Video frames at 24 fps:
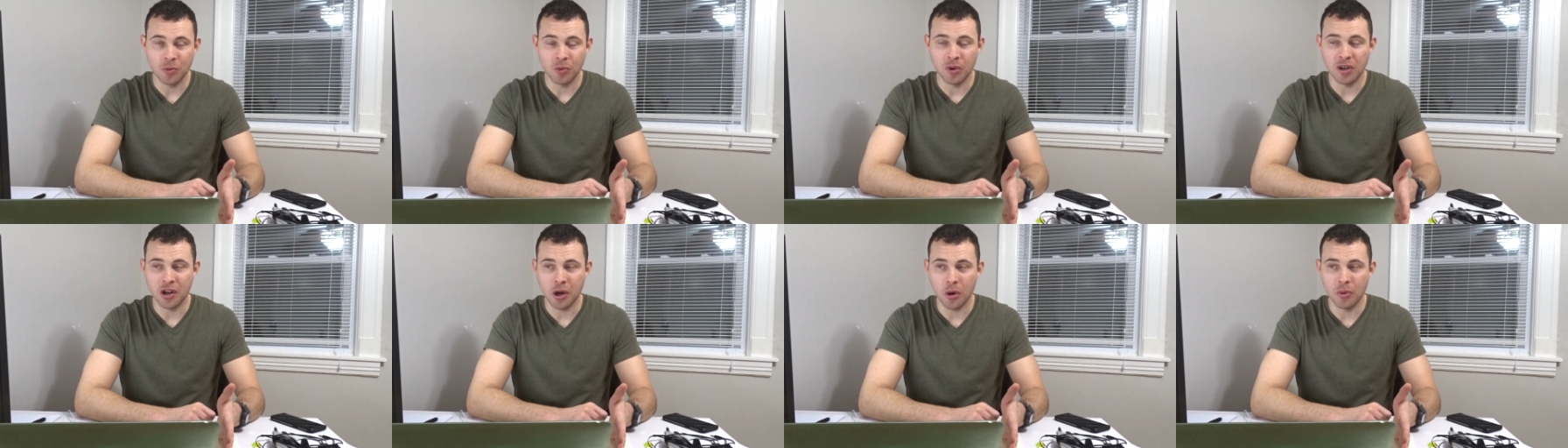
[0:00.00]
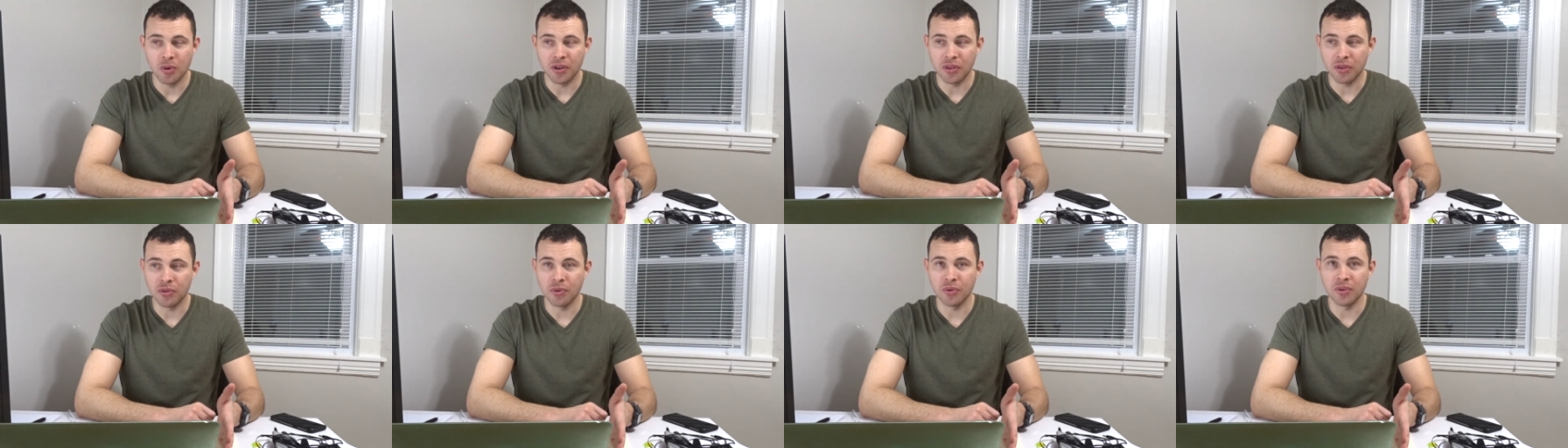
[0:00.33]
when
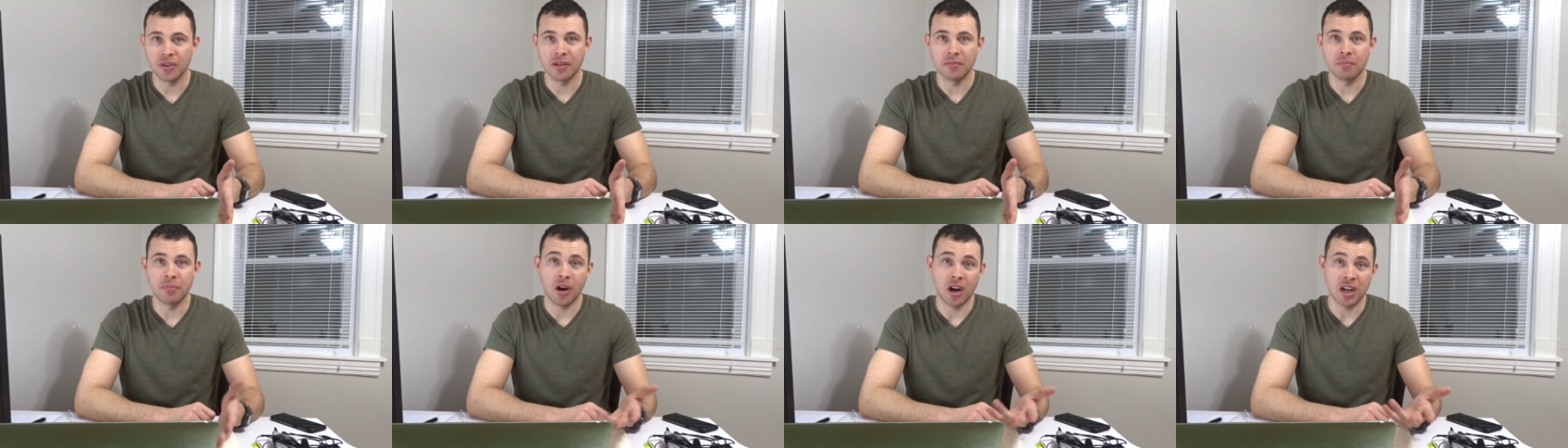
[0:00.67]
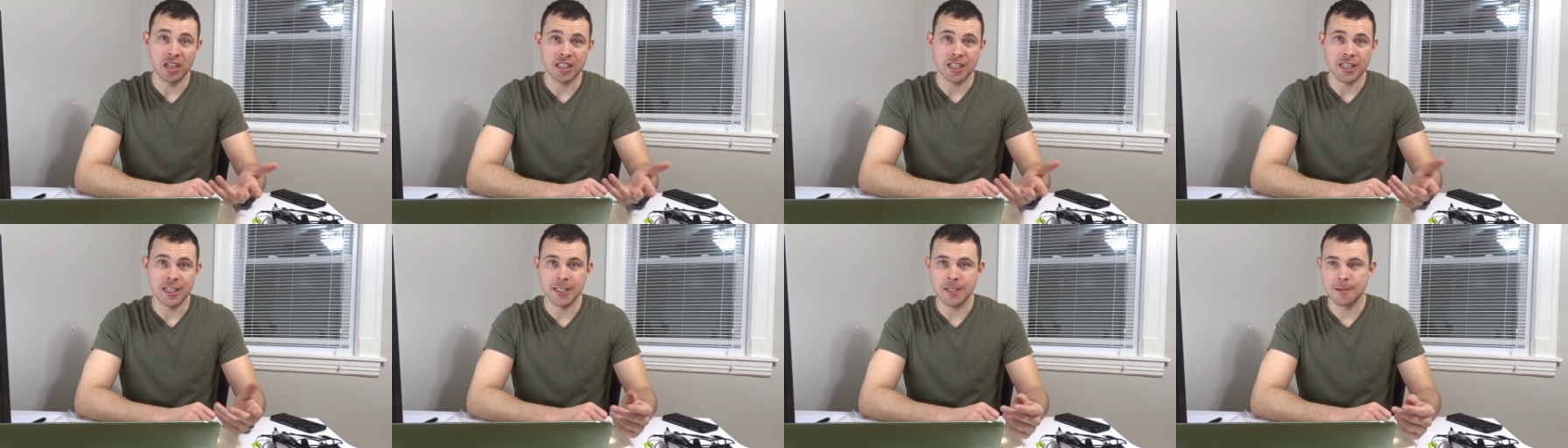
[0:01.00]
going through the
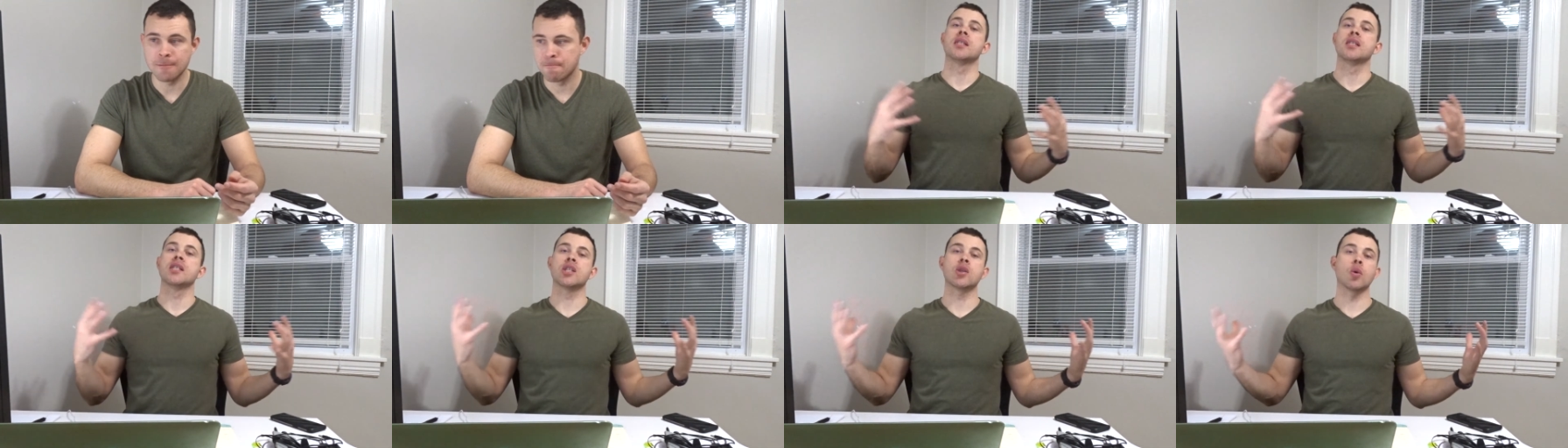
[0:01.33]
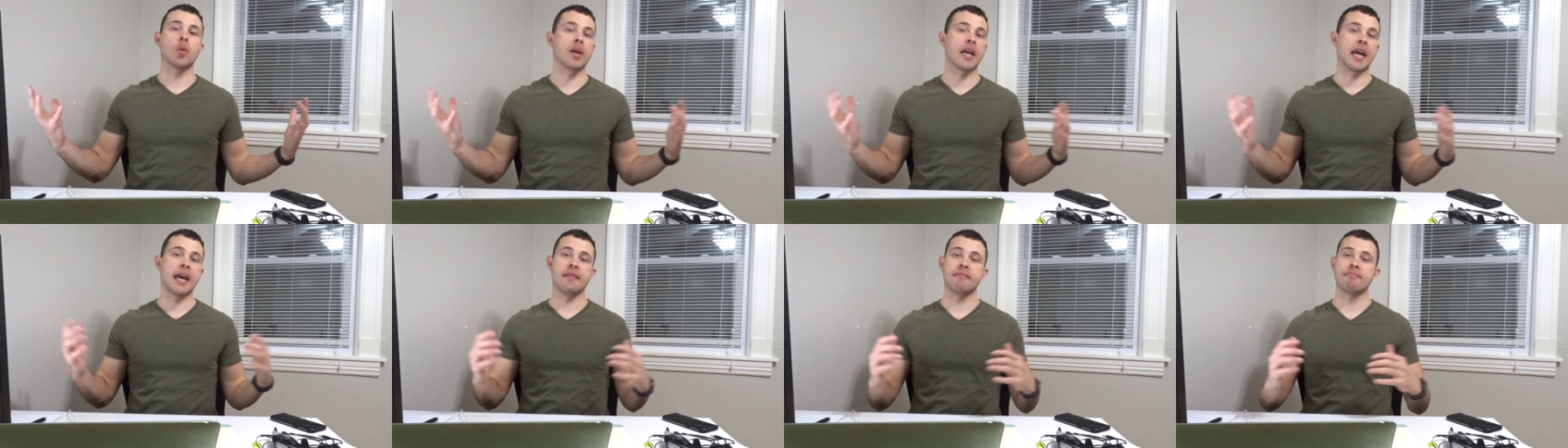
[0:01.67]
process. So
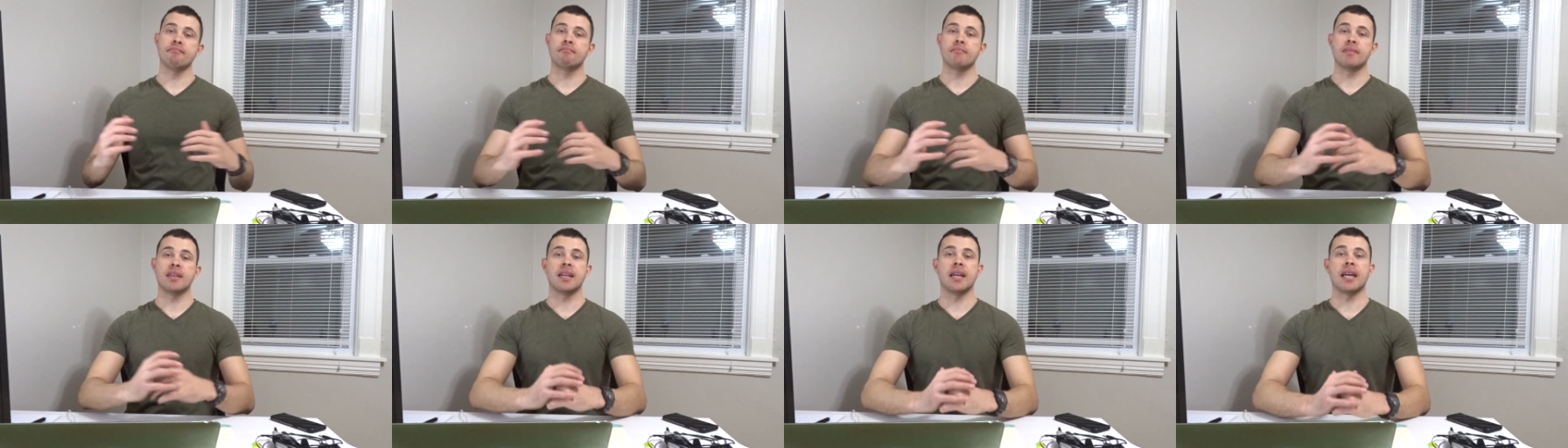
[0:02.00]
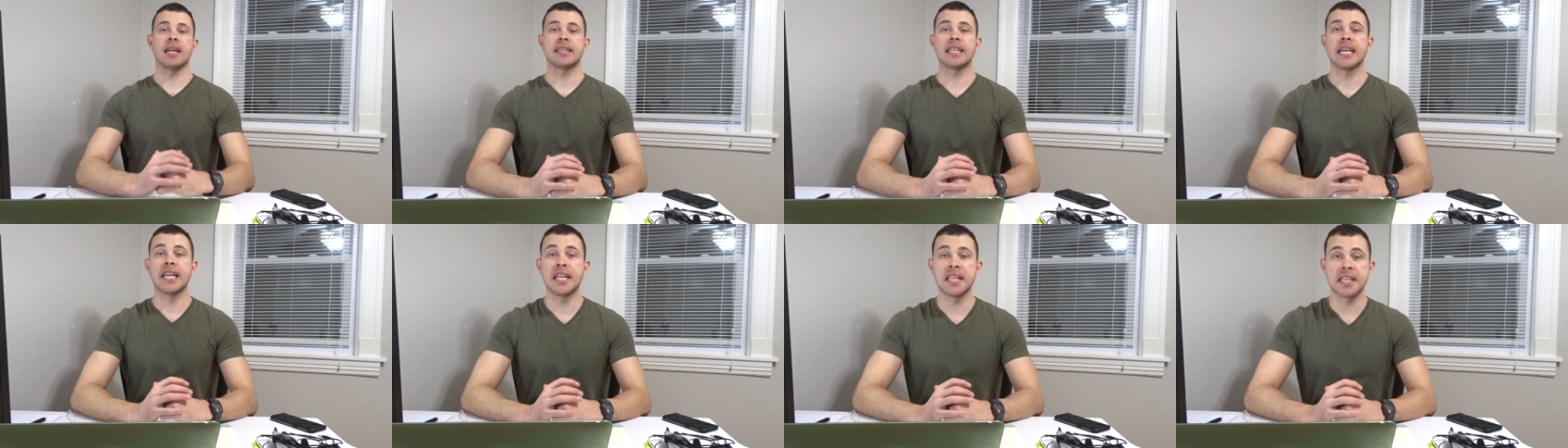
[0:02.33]
again,
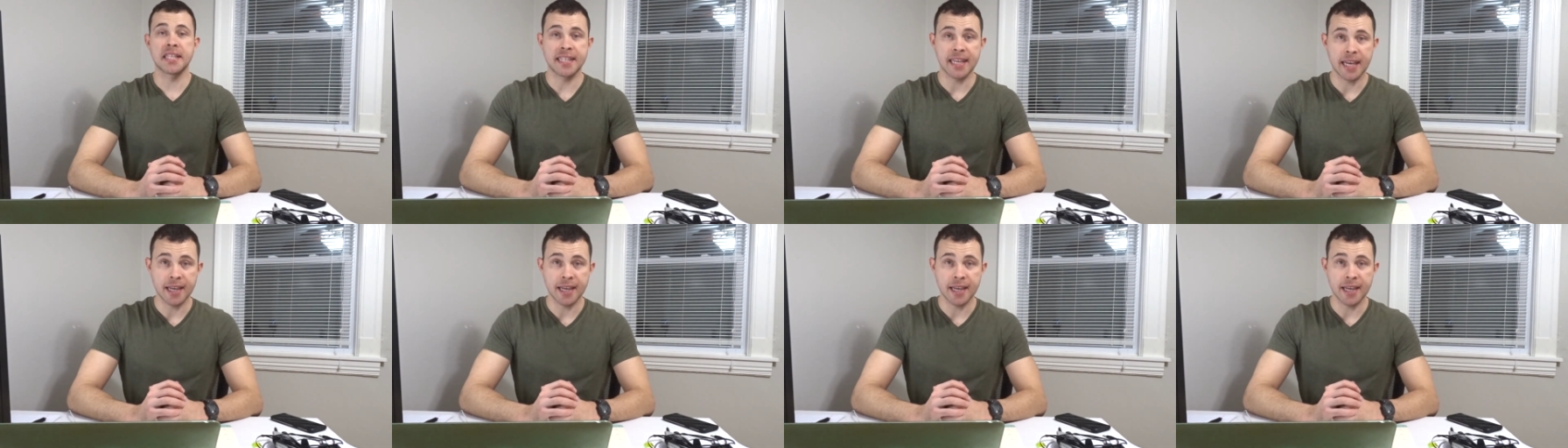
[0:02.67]
at the end of the